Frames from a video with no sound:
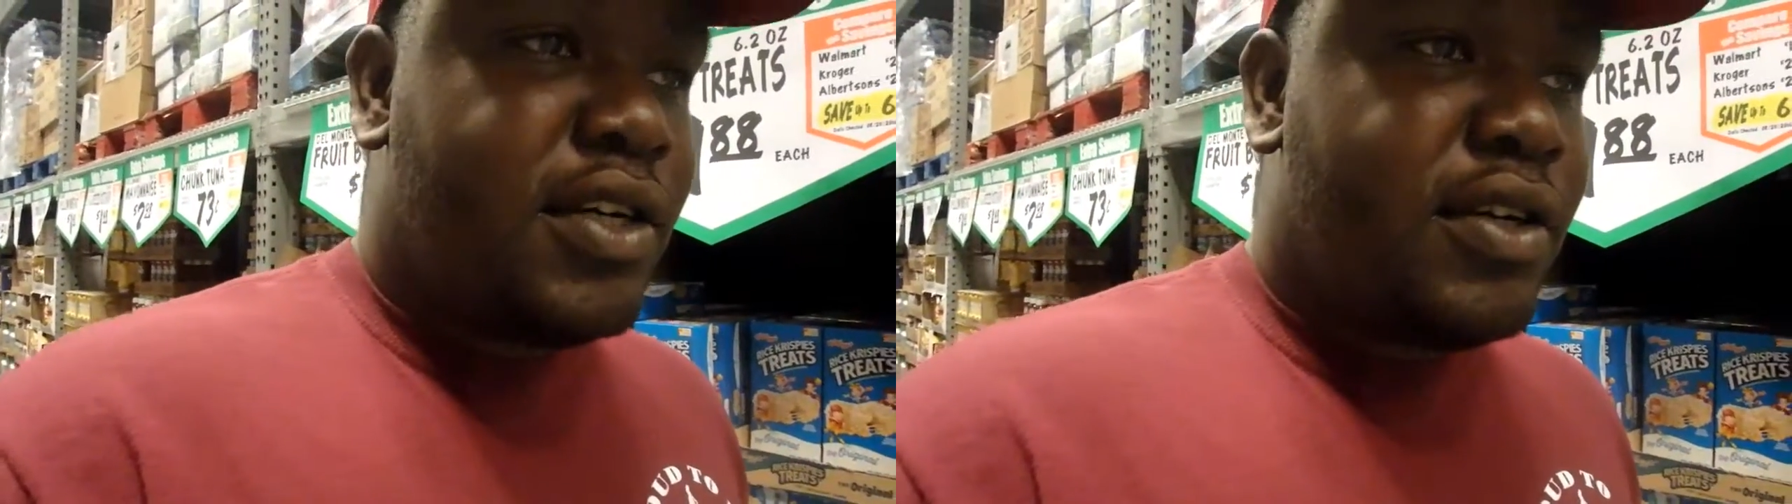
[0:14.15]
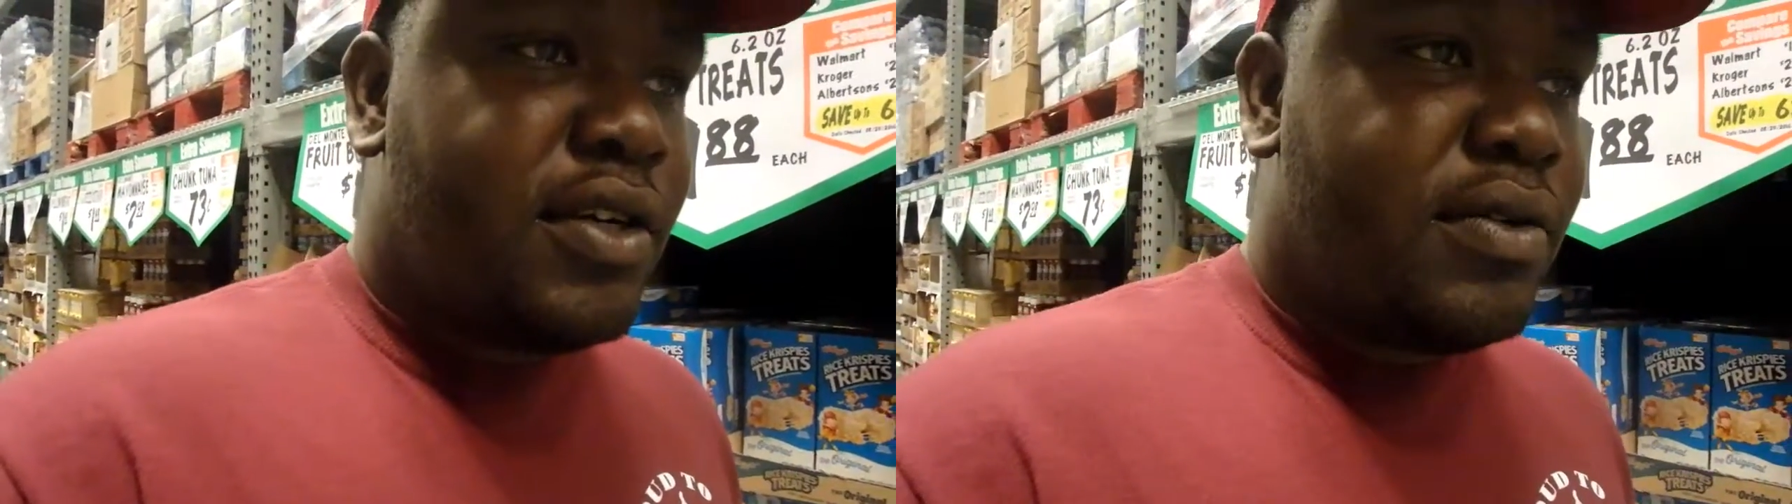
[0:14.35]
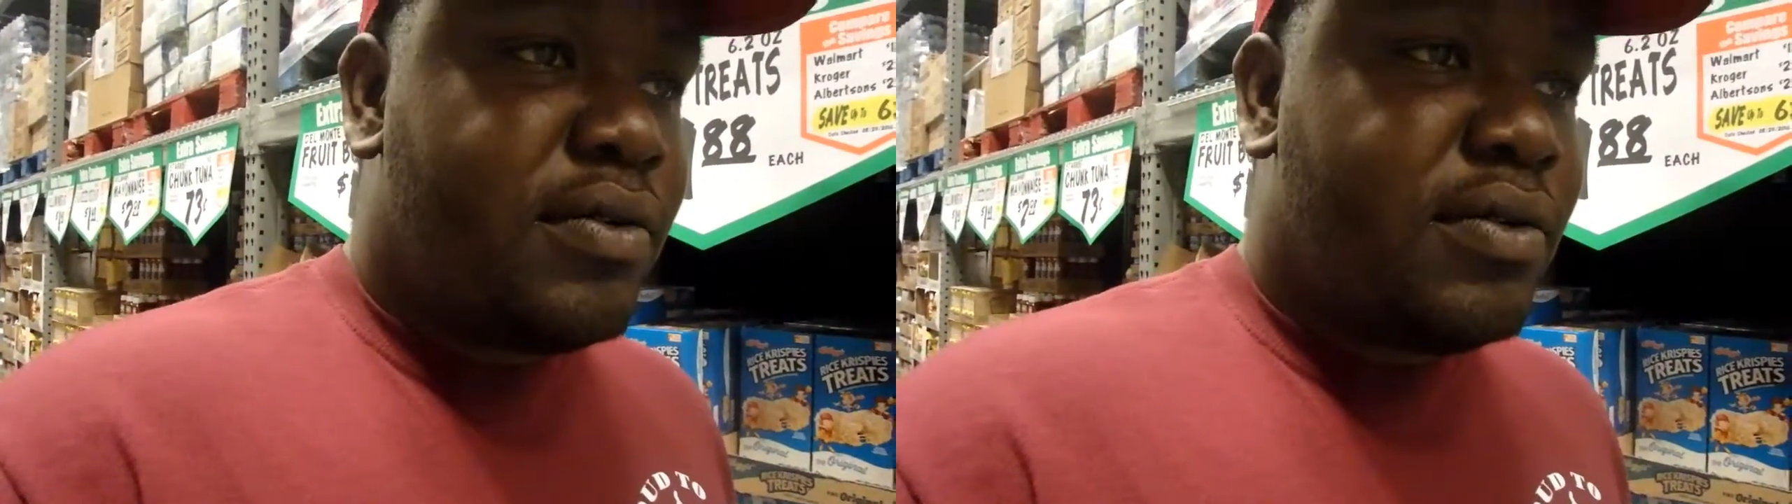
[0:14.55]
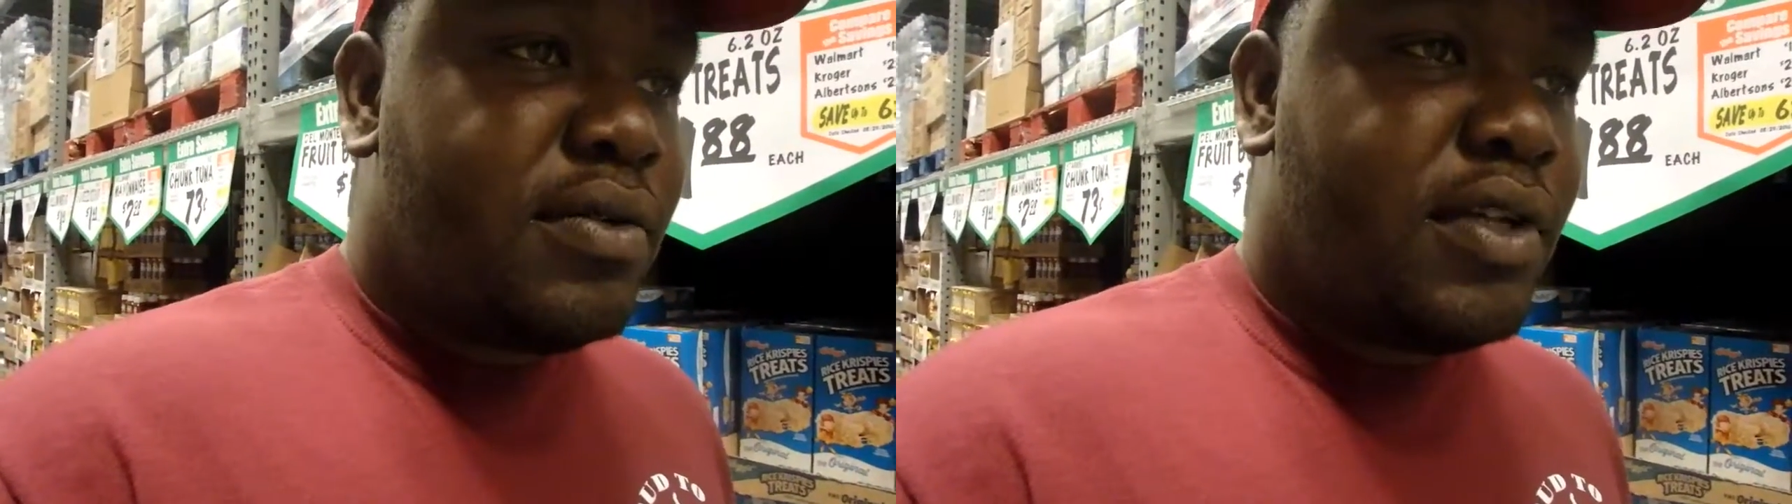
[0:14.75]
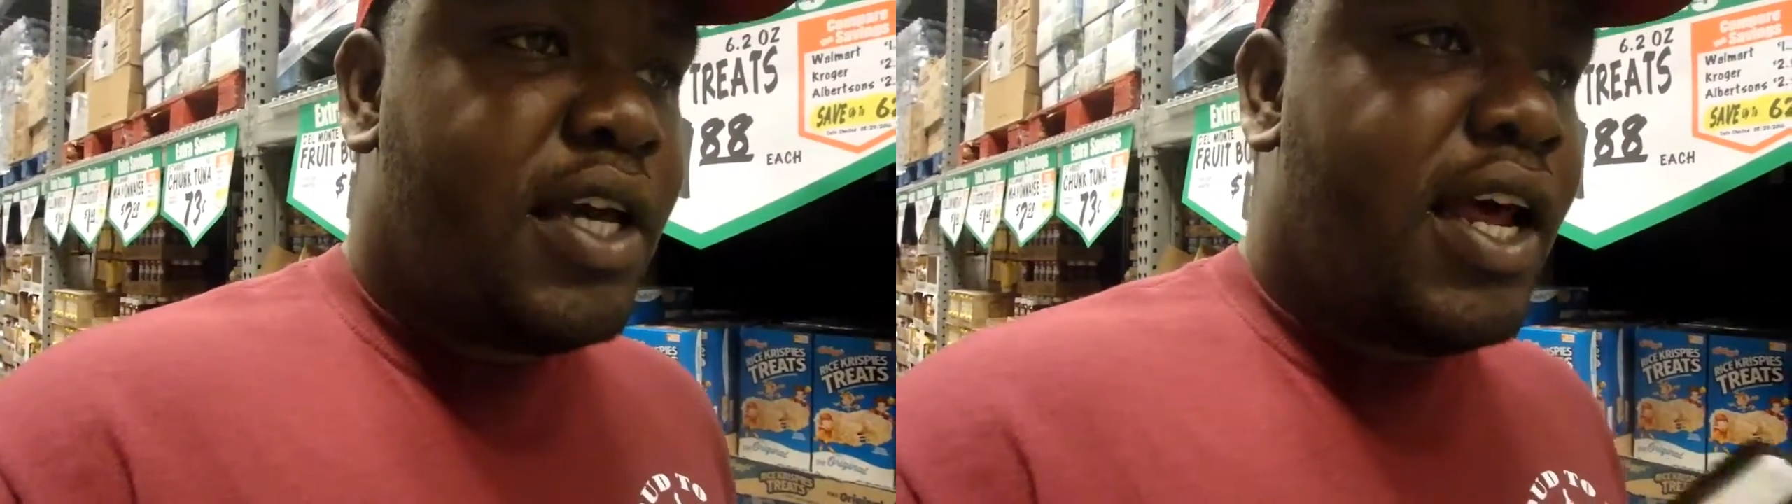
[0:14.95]
you
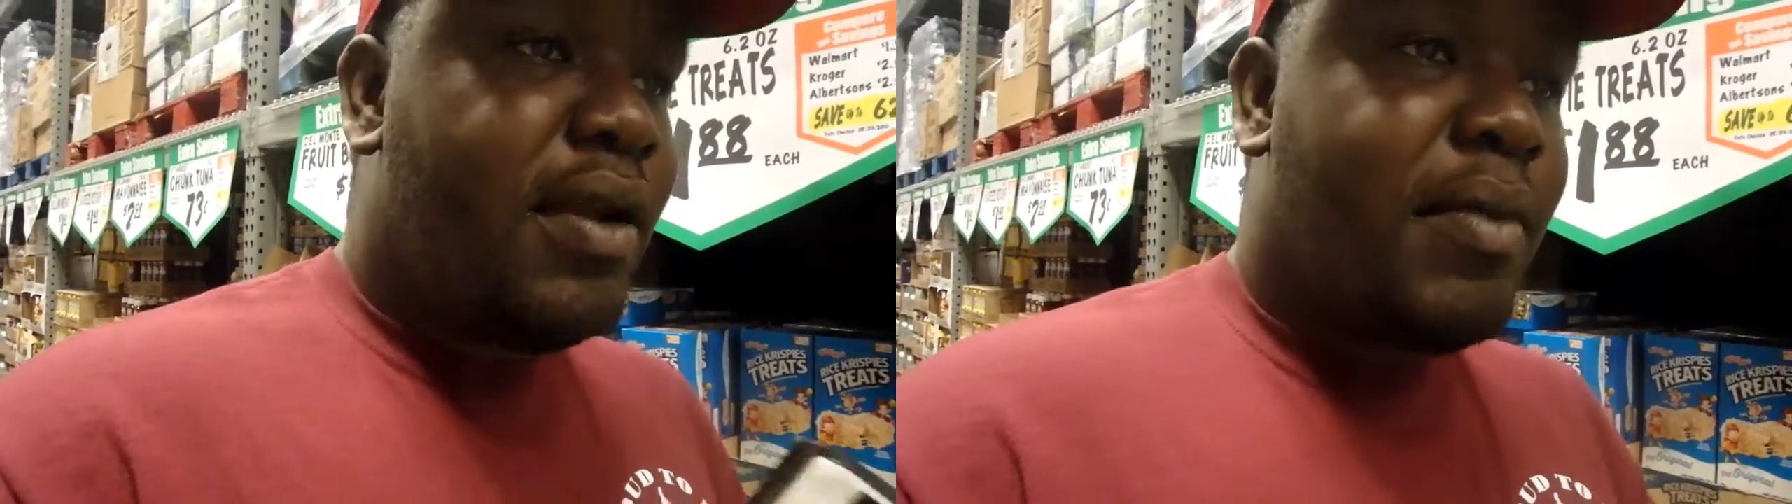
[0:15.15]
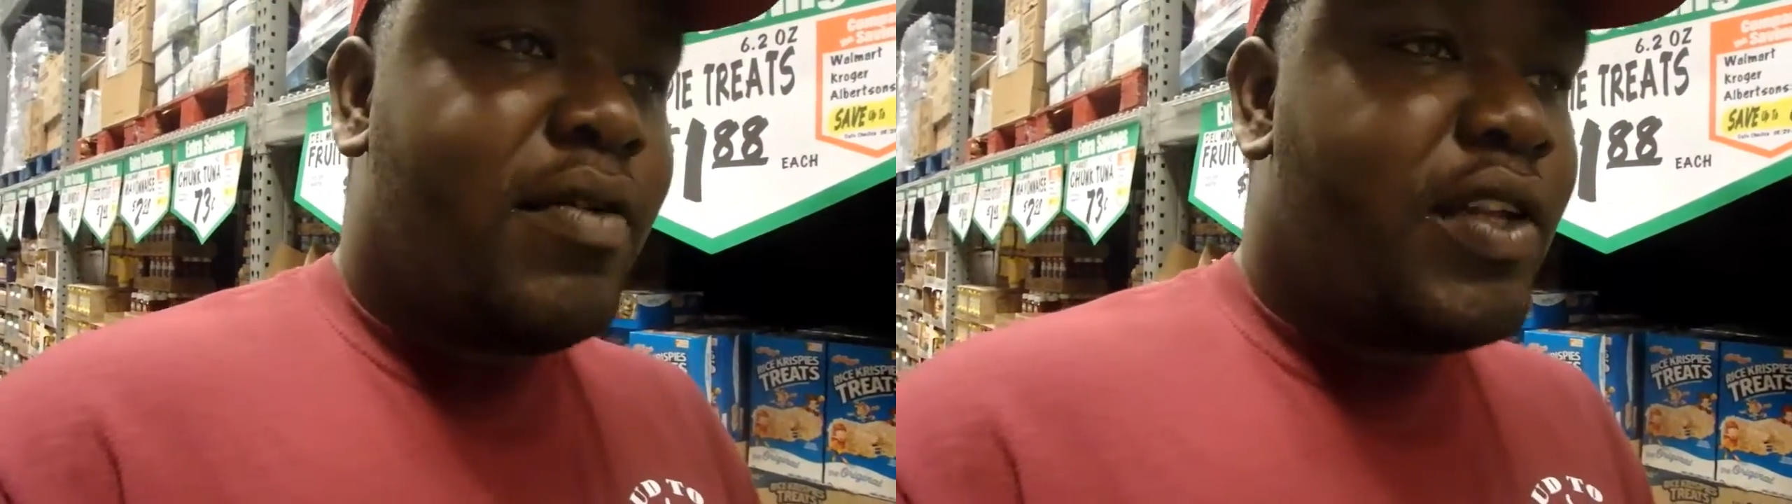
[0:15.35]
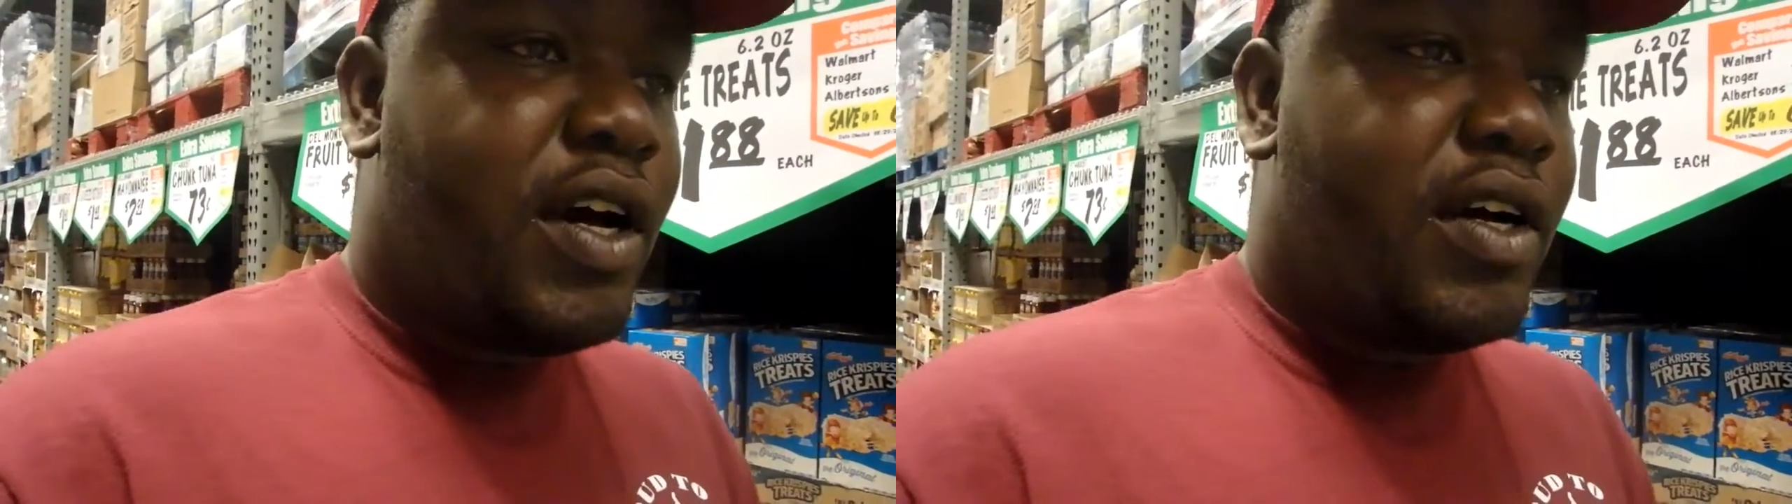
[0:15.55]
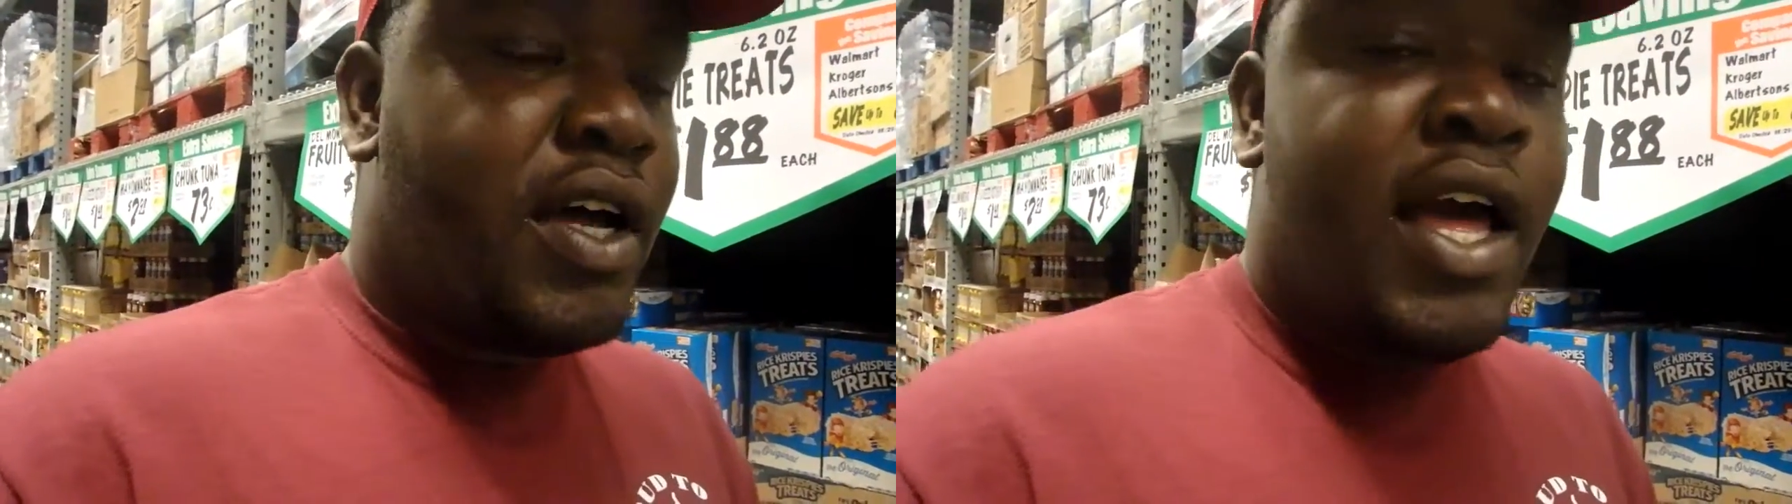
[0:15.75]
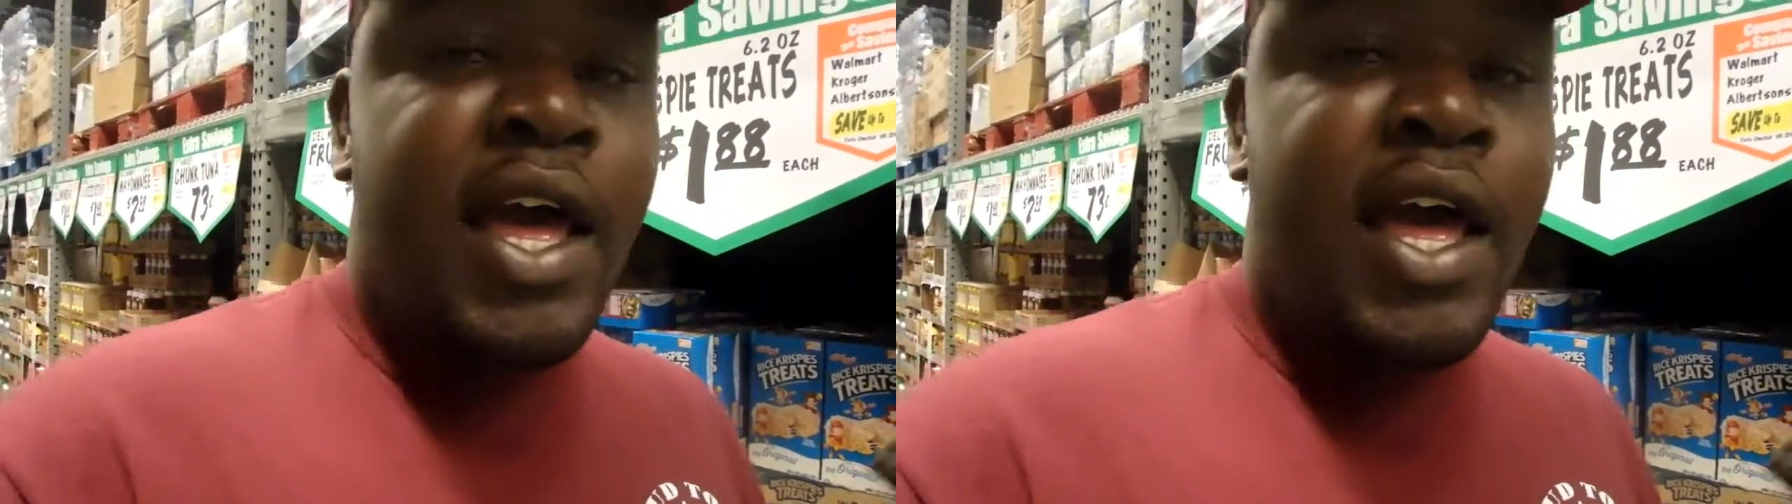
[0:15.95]
get out of my vlog